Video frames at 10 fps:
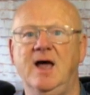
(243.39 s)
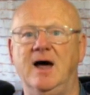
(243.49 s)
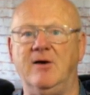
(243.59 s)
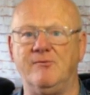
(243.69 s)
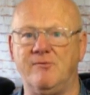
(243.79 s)

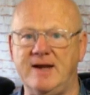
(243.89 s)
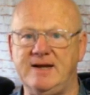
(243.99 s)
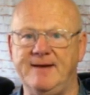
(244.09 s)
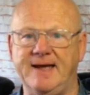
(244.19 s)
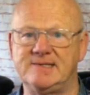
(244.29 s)
A
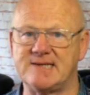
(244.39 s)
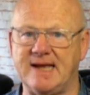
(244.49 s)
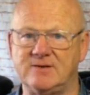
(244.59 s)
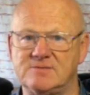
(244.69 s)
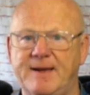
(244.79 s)
ready-made
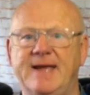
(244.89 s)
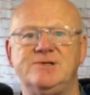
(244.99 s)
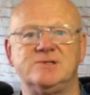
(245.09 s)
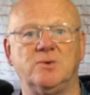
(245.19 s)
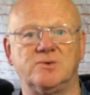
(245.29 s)
sales page
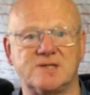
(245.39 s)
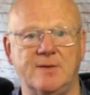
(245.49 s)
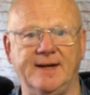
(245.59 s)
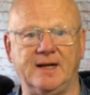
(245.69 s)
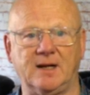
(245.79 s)
is also
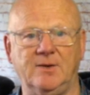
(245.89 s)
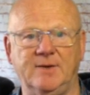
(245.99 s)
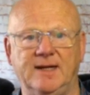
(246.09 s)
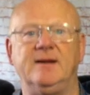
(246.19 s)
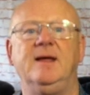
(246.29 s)

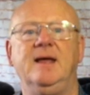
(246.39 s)
included